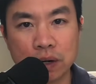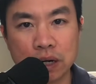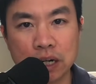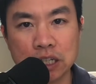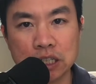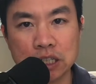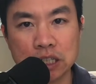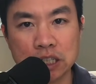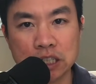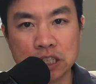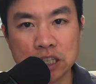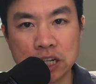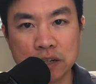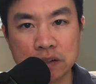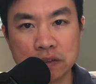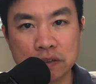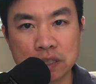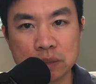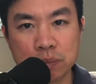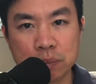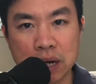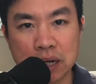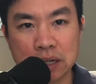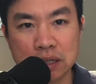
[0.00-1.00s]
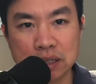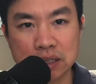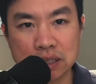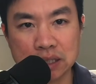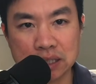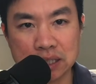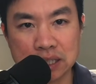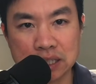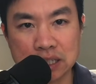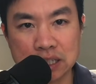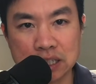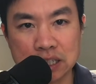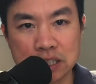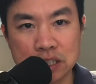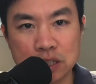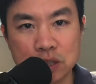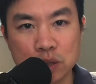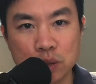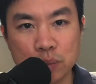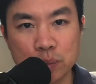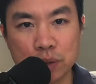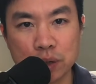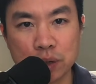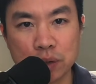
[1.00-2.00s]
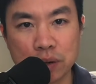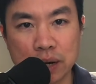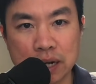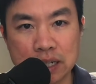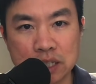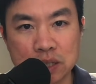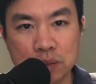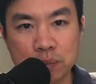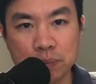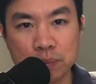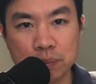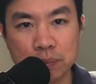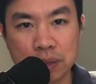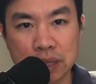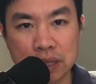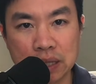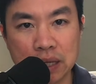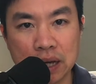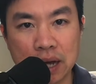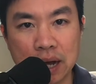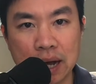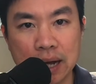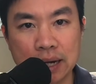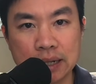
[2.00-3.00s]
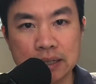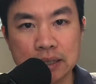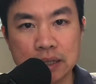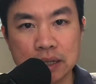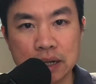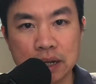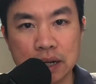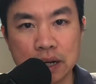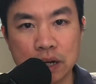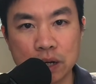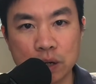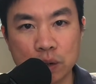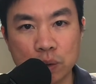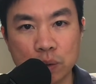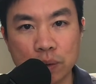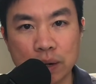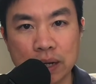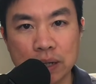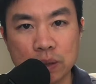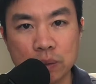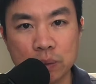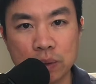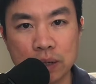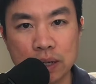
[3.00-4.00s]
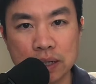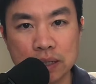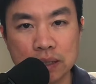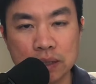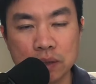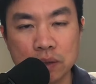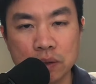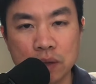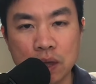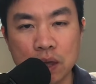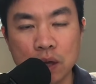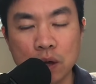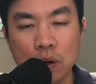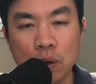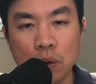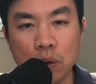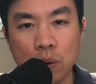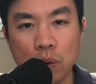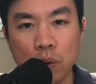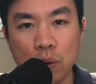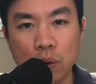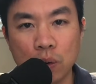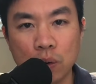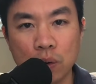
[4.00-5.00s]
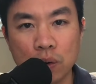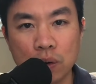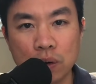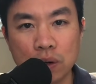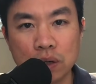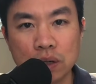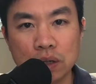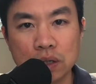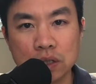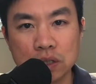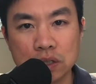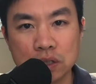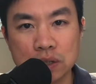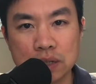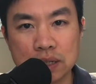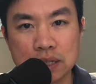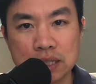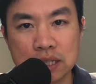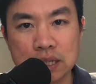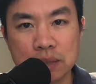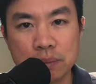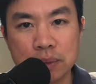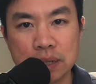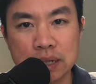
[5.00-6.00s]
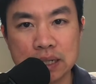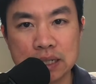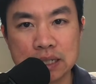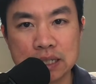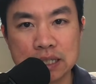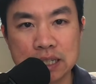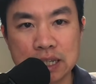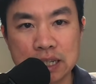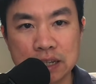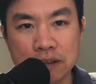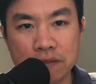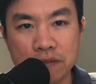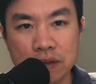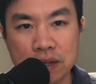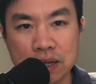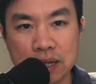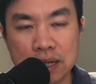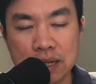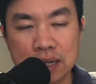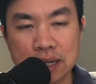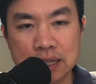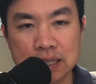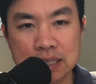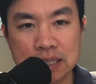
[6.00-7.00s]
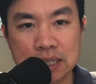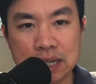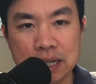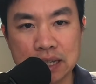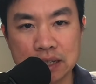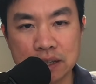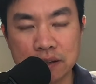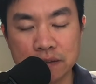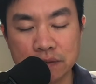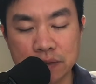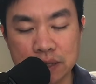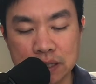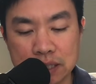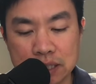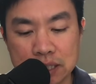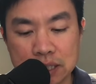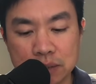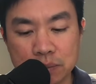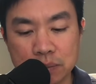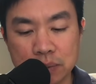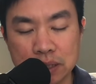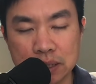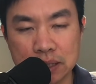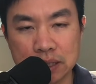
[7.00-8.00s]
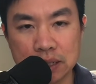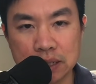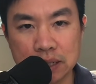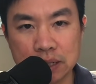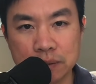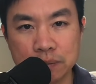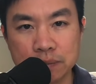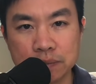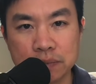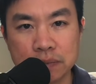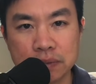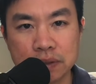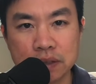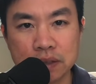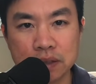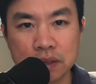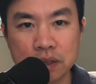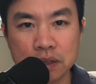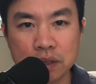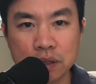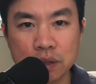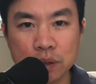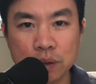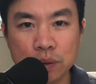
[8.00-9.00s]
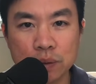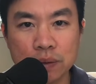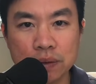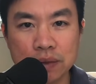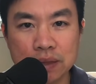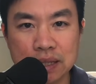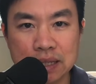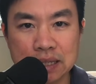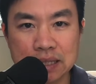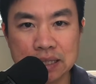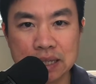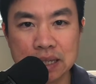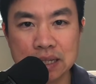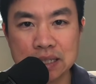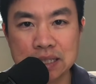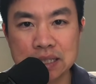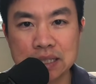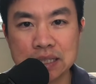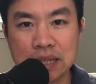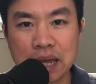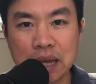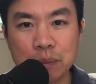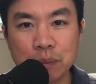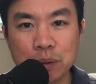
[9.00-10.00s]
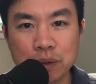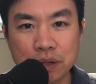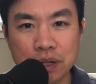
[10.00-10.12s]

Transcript: a degenerative spondylolisthesis to progress beyond a grade 1 or to exhibit a significant extent of instability. With these stable